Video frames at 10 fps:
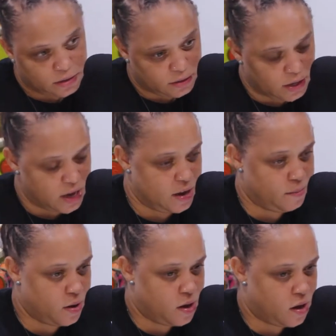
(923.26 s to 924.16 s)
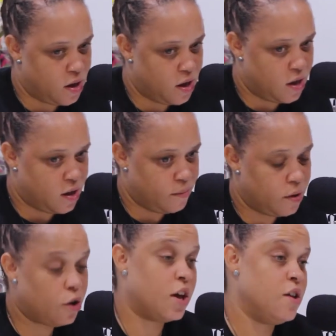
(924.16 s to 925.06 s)
Damn.
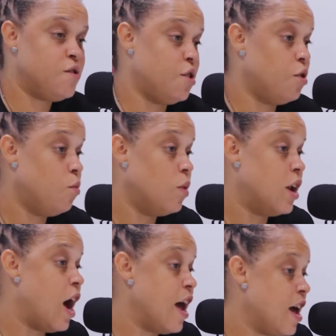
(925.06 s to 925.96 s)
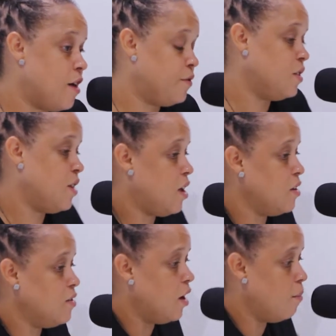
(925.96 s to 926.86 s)
Okay. So when I have to take
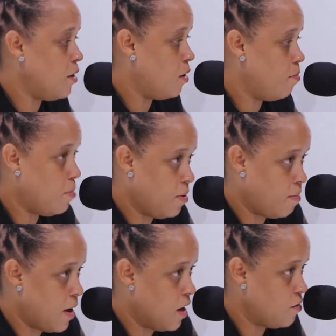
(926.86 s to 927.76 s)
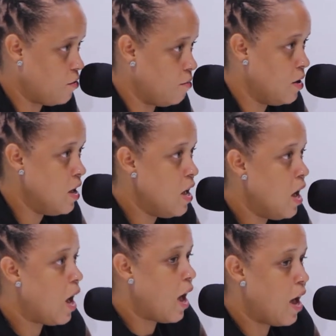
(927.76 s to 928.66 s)
a dump in a public bathroom,
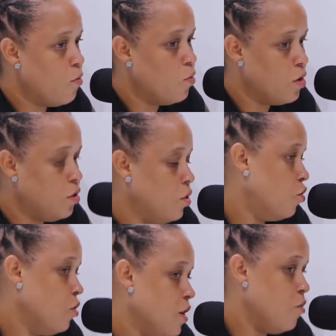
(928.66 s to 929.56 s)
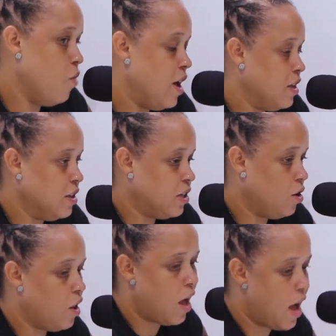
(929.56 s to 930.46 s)
I will literally wait
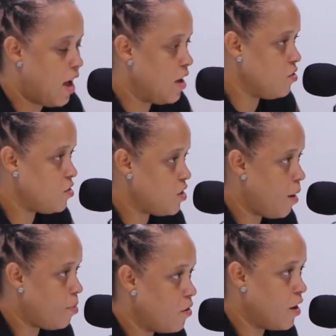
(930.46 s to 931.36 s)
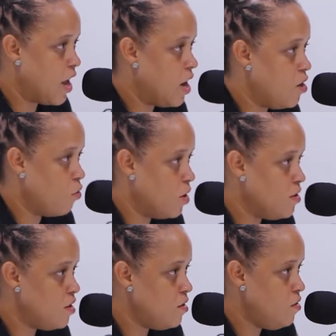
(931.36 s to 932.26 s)
until I stop hearing any
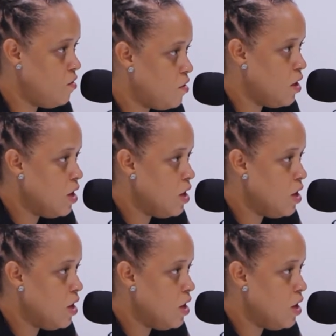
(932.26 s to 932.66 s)
noises,